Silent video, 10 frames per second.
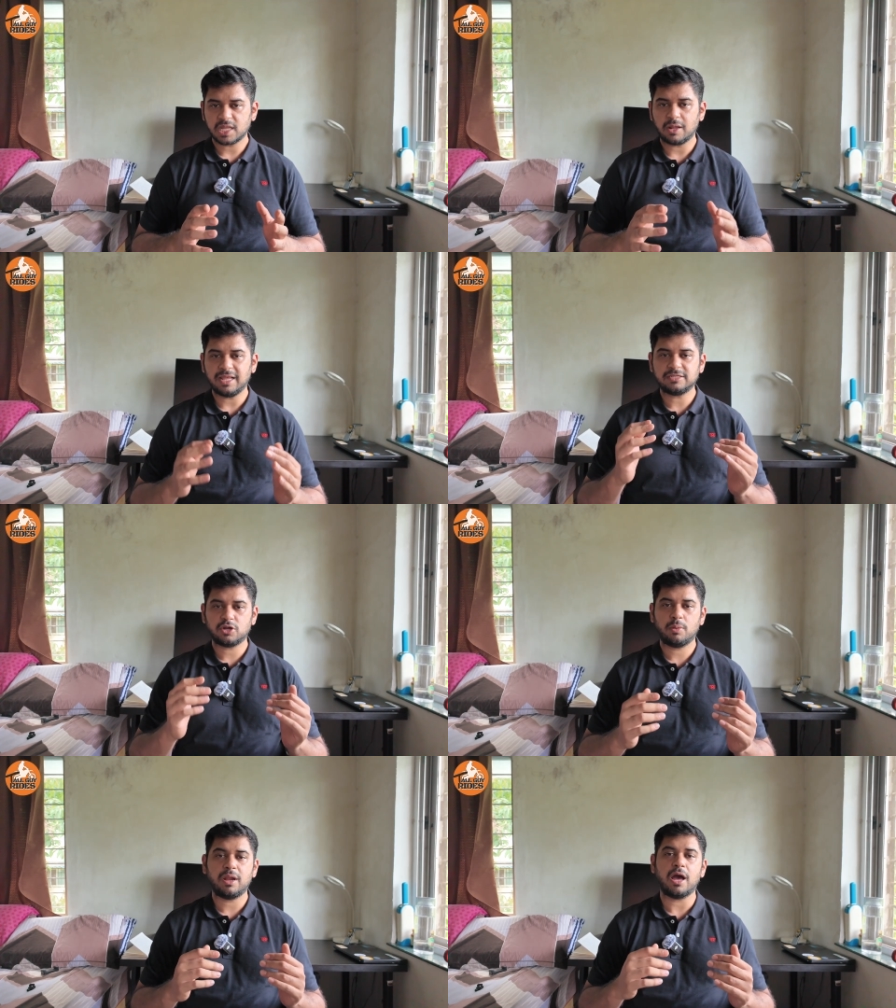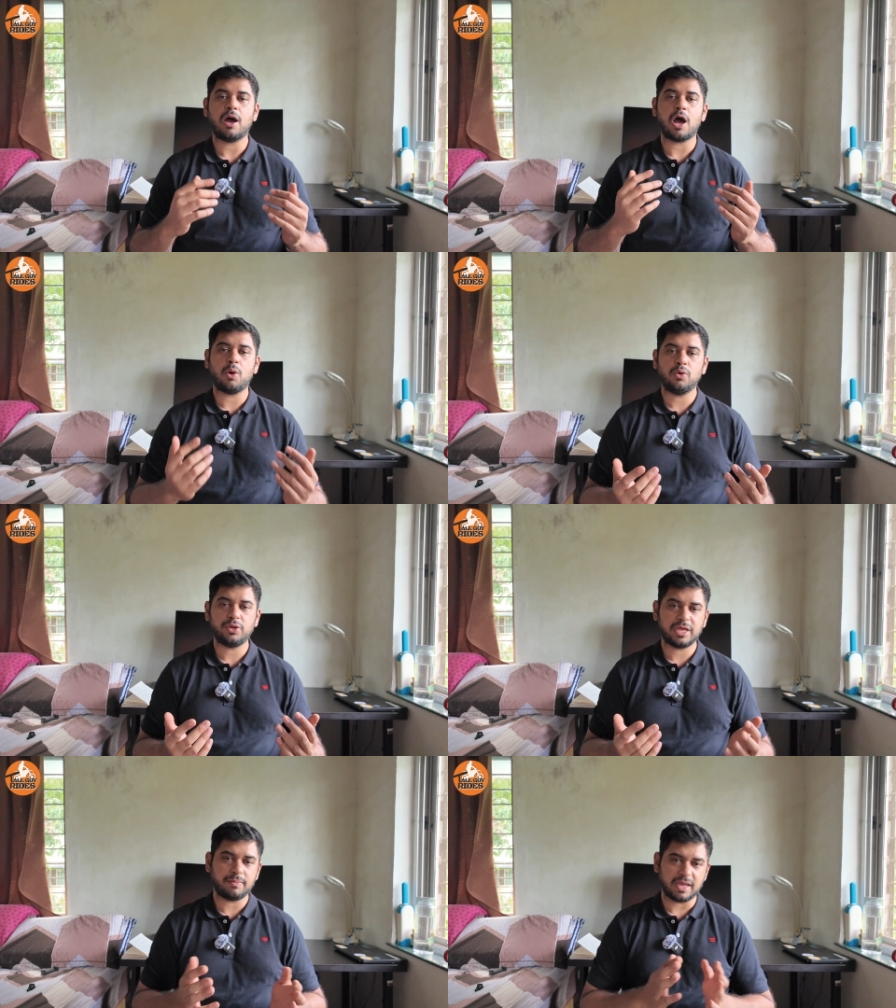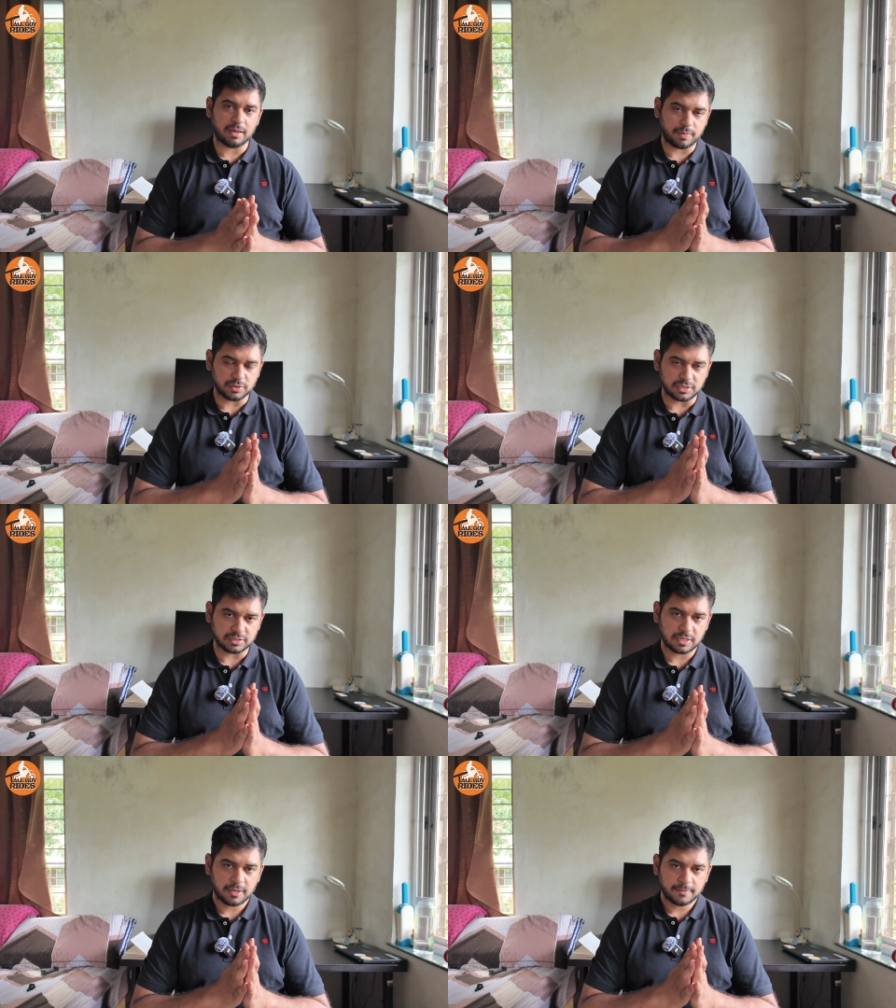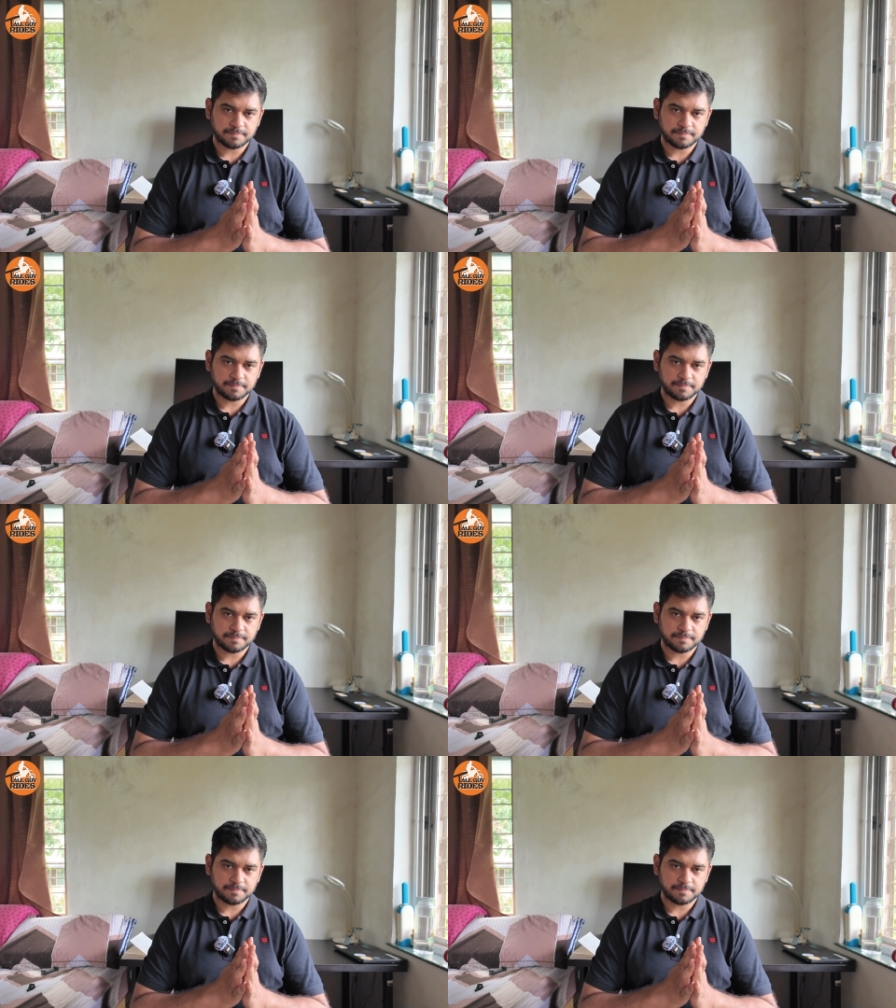Now let's talk about how you can make a purchase.